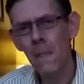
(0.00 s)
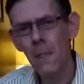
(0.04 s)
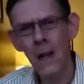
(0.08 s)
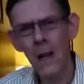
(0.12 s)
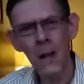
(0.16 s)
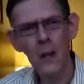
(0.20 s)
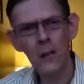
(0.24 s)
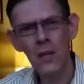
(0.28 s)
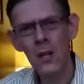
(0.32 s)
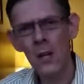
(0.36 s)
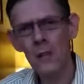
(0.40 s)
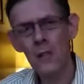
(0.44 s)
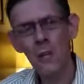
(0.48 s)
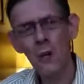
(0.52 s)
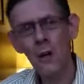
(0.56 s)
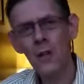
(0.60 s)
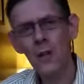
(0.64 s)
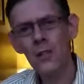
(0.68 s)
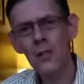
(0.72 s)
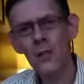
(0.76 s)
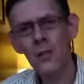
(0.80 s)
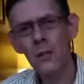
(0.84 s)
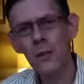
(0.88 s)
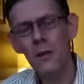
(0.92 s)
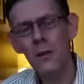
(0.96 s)
How is that
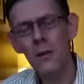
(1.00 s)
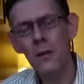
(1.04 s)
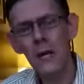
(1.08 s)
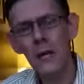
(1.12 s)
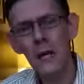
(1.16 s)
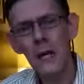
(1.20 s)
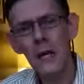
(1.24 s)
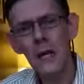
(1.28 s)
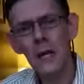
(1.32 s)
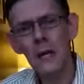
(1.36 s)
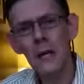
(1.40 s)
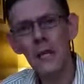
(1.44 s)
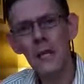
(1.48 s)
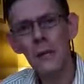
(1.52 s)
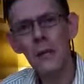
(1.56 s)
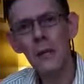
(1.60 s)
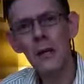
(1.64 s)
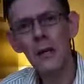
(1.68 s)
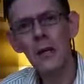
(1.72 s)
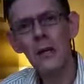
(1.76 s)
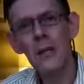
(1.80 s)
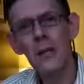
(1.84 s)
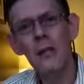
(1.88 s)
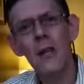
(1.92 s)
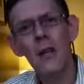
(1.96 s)
possible? It's
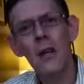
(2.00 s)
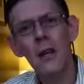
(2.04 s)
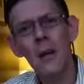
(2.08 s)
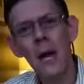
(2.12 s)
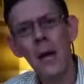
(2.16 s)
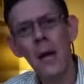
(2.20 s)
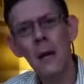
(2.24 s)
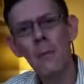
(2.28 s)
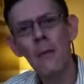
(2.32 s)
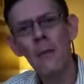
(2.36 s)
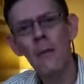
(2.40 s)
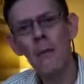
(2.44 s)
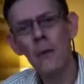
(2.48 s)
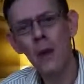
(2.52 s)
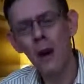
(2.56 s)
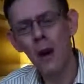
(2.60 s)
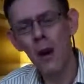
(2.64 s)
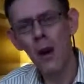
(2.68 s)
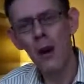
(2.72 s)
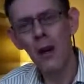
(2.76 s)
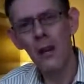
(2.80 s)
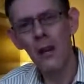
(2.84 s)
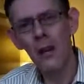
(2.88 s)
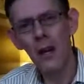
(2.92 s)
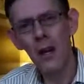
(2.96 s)
because the name of
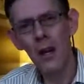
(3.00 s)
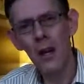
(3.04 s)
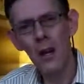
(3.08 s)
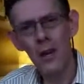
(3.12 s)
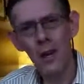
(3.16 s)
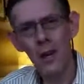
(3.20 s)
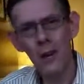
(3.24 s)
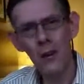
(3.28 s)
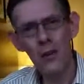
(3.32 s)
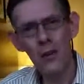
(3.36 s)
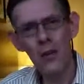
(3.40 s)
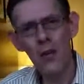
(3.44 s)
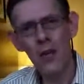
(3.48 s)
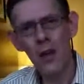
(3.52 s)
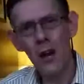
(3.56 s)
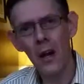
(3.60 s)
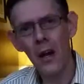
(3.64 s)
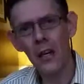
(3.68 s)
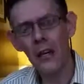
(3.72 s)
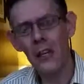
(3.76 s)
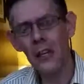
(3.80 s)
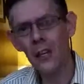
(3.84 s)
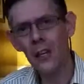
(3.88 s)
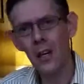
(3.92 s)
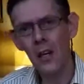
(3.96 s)
God in
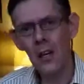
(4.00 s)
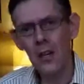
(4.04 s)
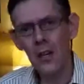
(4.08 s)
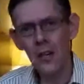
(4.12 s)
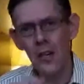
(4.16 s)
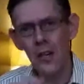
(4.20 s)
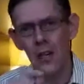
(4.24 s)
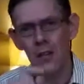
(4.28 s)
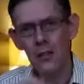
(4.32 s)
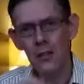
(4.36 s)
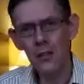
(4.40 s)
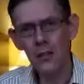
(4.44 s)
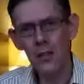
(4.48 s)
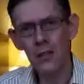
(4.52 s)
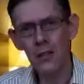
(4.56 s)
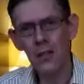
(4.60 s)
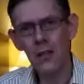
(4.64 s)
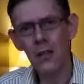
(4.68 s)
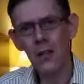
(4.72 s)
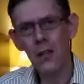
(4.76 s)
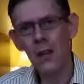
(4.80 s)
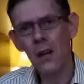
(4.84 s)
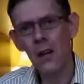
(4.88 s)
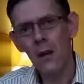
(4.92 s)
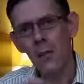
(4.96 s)
Christ is
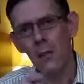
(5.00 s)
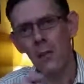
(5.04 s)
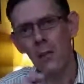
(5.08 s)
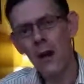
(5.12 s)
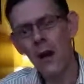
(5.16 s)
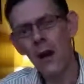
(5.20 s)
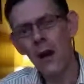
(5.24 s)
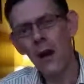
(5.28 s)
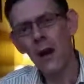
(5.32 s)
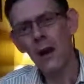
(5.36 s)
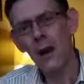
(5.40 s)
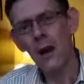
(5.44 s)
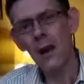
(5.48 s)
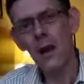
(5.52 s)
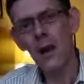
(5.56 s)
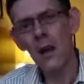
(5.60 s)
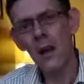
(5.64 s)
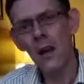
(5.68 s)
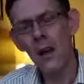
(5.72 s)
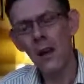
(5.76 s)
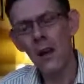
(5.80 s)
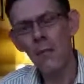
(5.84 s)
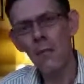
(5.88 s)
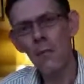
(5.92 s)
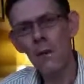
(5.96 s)
written behind
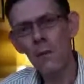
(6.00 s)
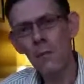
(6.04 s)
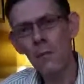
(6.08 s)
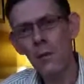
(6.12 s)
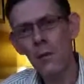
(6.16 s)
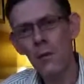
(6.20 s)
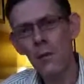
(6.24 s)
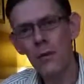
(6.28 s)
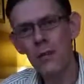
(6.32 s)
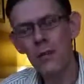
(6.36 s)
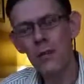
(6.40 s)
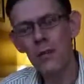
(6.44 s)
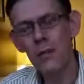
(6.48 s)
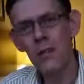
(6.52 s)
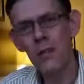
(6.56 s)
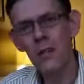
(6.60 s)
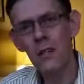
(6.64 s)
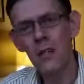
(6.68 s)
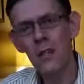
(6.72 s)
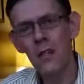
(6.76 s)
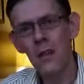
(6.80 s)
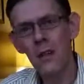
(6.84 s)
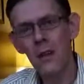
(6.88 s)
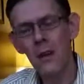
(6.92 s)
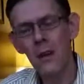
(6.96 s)
every
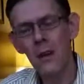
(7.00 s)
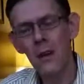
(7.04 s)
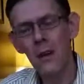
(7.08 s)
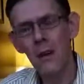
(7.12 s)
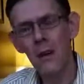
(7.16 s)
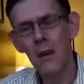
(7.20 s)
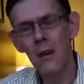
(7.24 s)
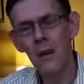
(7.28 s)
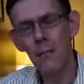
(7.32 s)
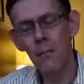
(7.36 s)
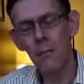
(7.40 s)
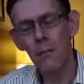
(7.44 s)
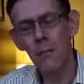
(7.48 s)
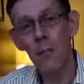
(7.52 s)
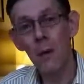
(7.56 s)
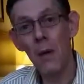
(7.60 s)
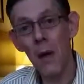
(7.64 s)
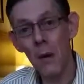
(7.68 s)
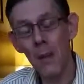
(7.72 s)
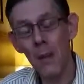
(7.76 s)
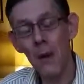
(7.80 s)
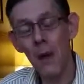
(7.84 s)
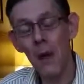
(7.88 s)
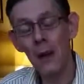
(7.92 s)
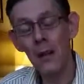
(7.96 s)
person's,
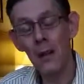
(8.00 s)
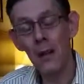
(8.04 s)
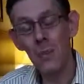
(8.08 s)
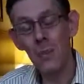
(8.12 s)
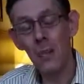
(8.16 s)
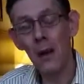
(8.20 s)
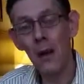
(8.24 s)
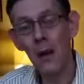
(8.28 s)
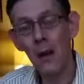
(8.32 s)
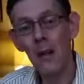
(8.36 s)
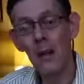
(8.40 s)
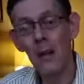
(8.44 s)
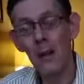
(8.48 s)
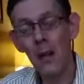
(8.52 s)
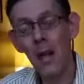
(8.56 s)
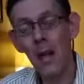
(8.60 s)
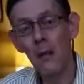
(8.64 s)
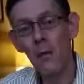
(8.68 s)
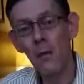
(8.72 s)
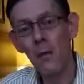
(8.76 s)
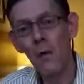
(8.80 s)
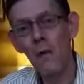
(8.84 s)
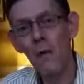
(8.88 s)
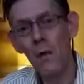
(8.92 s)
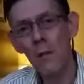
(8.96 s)
behind the
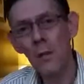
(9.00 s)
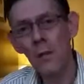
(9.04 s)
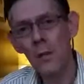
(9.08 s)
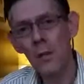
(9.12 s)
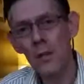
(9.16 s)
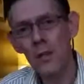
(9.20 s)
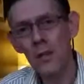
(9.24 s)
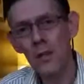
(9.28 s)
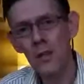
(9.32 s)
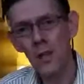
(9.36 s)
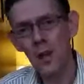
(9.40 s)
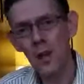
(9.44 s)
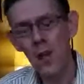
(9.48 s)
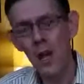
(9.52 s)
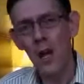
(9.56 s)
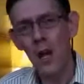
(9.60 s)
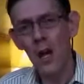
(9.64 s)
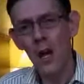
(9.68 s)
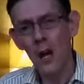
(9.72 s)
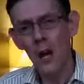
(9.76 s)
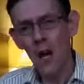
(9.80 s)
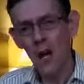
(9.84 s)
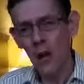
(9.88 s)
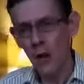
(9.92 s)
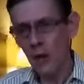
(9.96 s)
name of every person.
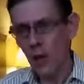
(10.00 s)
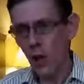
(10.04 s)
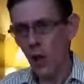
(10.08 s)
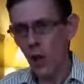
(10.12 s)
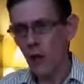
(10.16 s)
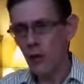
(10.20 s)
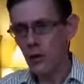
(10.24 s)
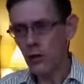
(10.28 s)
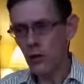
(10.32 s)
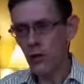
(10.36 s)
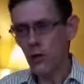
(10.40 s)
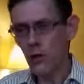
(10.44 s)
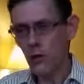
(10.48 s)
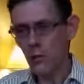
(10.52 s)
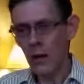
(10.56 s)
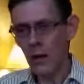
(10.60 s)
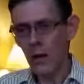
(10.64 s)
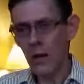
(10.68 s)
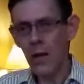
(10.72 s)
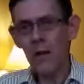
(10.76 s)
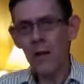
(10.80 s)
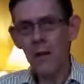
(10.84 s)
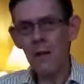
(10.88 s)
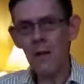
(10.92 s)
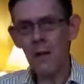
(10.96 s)
And those who
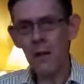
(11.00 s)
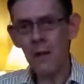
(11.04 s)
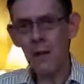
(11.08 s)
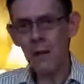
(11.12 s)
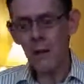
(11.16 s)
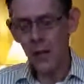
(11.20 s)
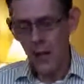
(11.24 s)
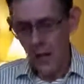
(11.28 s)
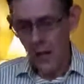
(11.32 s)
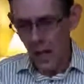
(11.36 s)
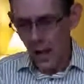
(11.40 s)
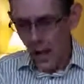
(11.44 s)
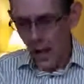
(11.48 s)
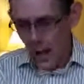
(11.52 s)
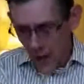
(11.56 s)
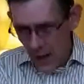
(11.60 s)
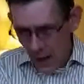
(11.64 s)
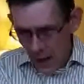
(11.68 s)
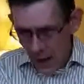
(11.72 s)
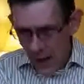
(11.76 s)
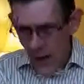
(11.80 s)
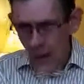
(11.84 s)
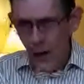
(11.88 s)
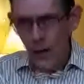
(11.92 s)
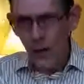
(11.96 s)
believe it
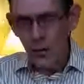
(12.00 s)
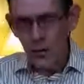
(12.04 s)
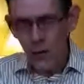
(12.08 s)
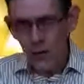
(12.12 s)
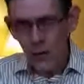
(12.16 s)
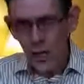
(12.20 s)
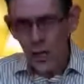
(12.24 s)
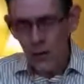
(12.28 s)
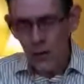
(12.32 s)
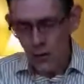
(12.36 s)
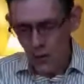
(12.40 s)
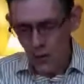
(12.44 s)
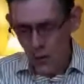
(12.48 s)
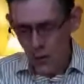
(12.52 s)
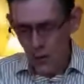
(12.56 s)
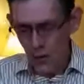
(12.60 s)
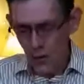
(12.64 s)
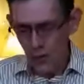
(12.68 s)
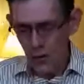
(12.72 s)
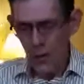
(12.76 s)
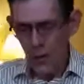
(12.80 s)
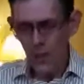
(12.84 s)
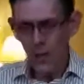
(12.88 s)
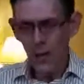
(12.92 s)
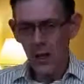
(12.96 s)
allows that
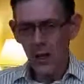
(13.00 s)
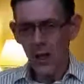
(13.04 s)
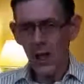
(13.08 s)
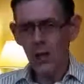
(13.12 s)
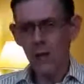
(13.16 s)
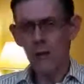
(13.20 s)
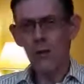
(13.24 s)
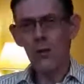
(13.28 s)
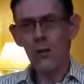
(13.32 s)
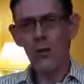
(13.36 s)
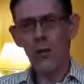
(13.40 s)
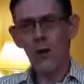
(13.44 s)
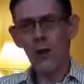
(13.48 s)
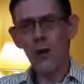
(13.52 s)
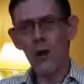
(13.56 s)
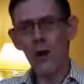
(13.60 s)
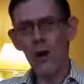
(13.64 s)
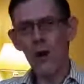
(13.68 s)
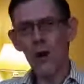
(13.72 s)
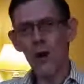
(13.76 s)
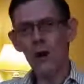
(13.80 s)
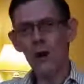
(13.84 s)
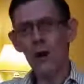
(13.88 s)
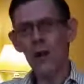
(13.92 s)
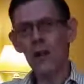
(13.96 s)
truth into their
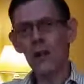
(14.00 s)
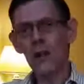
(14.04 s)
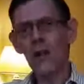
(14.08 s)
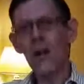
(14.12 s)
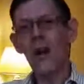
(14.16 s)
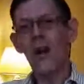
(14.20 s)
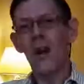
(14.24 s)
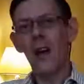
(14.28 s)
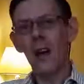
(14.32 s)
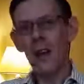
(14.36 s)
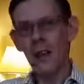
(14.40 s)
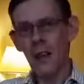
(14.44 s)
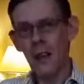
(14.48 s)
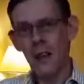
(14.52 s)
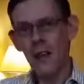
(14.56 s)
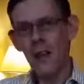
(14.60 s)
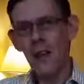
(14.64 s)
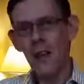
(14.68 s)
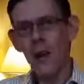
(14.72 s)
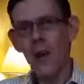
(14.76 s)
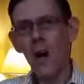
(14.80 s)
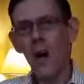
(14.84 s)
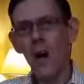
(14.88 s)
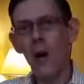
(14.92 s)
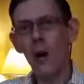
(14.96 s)
heart. And then
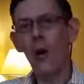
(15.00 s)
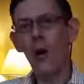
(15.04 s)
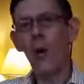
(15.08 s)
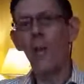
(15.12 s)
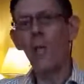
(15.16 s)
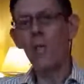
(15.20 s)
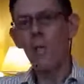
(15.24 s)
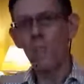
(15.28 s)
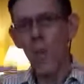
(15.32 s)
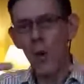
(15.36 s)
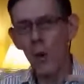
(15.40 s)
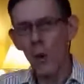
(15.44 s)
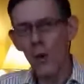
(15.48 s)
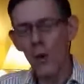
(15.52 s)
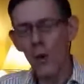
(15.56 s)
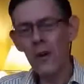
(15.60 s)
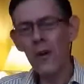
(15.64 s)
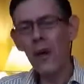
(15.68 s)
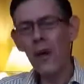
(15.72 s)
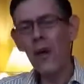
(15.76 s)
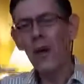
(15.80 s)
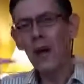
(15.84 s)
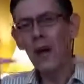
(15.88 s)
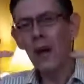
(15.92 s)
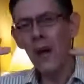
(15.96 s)
they are
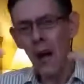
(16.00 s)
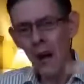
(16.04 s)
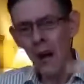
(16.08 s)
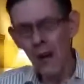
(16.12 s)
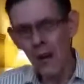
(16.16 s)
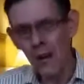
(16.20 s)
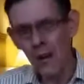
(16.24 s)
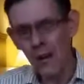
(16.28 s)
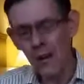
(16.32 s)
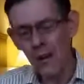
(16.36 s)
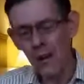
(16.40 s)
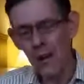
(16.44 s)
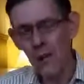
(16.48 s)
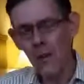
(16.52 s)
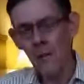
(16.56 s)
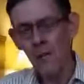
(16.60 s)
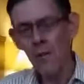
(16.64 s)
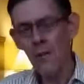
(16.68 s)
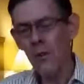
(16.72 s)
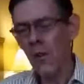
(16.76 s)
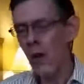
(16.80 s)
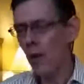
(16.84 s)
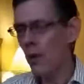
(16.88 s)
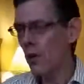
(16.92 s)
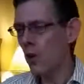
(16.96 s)
born again.
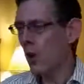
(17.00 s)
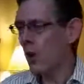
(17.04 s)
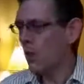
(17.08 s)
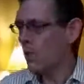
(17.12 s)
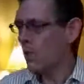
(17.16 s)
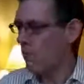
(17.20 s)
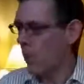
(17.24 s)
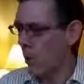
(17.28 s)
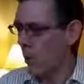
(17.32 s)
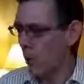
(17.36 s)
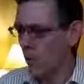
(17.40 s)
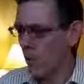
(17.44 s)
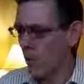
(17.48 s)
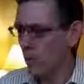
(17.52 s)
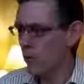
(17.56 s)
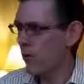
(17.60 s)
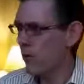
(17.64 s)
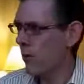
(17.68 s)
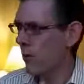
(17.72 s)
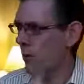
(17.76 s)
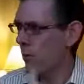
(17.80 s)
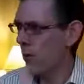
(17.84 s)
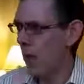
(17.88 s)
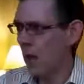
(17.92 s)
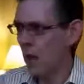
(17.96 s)
They are not born
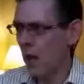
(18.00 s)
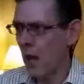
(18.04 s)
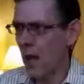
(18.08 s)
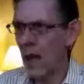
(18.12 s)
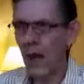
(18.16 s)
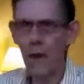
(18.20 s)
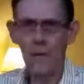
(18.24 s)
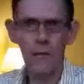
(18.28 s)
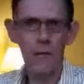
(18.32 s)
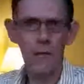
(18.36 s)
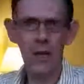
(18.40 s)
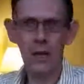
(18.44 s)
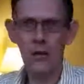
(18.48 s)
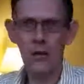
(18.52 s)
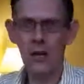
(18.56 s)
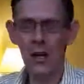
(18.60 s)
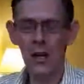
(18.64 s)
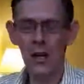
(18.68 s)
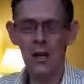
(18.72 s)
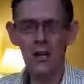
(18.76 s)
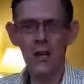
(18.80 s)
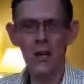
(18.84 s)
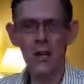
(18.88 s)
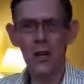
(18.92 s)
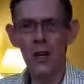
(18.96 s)
from the lie of
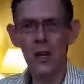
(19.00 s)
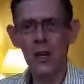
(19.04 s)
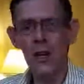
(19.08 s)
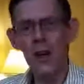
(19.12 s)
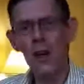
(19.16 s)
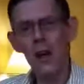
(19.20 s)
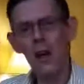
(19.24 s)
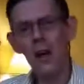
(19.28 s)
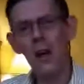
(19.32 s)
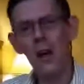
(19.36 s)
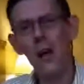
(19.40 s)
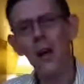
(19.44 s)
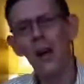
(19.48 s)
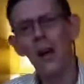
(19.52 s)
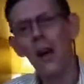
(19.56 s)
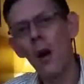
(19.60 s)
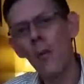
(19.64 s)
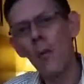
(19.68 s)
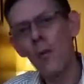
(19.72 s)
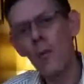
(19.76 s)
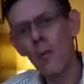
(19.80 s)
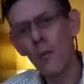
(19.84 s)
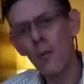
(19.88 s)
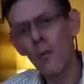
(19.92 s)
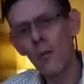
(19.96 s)
rejection. They are
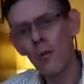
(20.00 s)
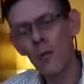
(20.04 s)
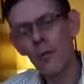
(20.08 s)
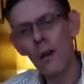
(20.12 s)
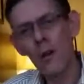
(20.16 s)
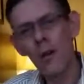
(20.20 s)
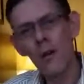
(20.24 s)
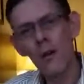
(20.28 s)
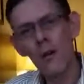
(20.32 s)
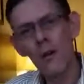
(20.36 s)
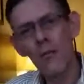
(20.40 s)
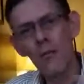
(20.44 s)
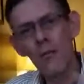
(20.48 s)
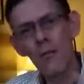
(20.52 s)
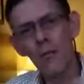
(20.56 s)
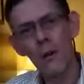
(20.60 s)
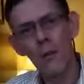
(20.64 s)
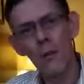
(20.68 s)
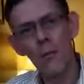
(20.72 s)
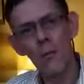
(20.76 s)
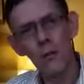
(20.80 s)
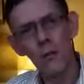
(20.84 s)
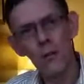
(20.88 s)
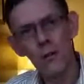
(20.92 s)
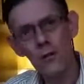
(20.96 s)
now born
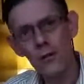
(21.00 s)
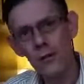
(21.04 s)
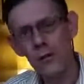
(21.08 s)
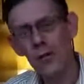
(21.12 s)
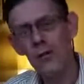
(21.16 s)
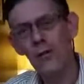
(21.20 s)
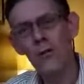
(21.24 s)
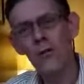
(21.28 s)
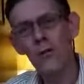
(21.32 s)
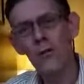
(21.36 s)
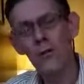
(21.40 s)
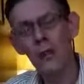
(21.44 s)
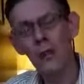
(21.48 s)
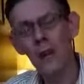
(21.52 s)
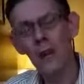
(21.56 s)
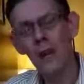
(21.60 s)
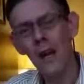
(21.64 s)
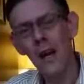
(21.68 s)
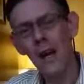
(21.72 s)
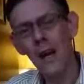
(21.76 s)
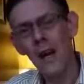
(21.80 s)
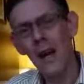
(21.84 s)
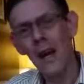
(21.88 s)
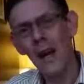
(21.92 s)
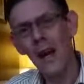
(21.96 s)
from the truth.
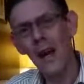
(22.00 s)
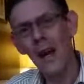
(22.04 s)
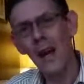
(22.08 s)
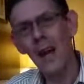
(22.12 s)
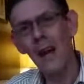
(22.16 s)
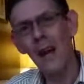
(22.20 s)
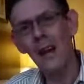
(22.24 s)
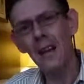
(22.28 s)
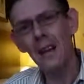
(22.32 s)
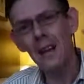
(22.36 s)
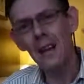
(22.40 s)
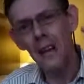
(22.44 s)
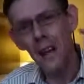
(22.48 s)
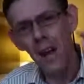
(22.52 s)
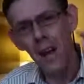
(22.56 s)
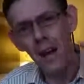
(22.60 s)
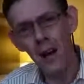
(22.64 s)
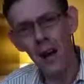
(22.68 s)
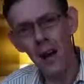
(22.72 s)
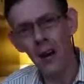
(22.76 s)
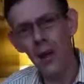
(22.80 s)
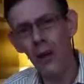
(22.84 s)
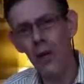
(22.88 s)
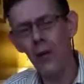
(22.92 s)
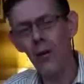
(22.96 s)
And
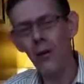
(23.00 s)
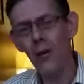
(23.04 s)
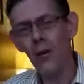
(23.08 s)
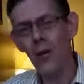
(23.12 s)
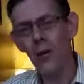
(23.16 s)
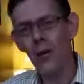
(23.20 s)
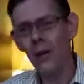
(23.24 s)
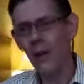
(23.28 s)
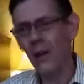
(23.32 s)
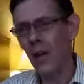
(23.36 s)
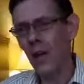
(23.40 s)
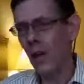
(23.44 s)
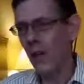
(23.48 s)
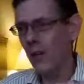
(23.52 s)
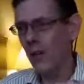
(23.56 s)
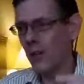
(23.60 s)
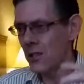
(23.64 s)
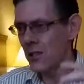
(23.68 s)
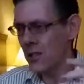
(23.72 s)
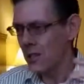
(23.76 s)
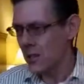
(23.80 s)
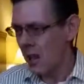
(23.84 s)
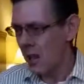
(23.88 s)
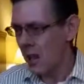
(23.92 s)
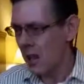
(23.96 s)
now they are
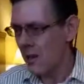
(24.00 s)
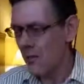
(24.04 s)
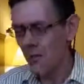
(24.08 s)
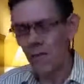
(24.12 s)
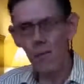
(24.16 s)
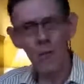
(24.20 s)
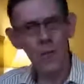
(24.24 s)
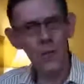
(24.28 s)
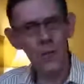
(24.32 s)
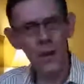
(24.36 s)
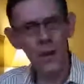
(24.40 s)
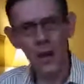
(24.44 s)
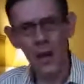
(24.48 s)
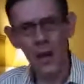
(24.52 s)
saved from the